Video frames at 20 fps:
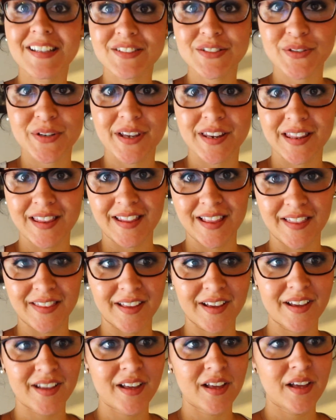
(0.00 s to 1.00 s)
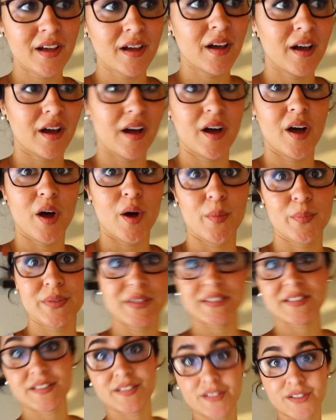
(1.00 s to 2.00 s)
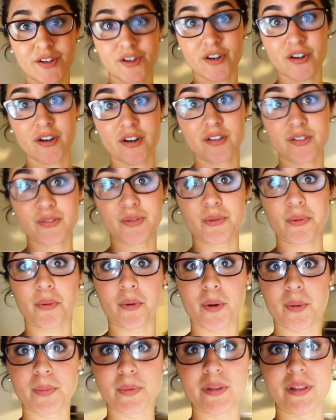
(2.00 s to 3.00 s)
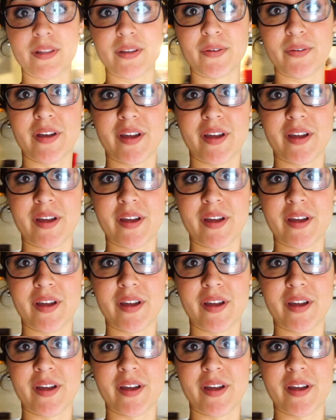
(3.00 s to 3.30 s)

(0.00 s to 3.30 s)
To Grenada. This is our adorable little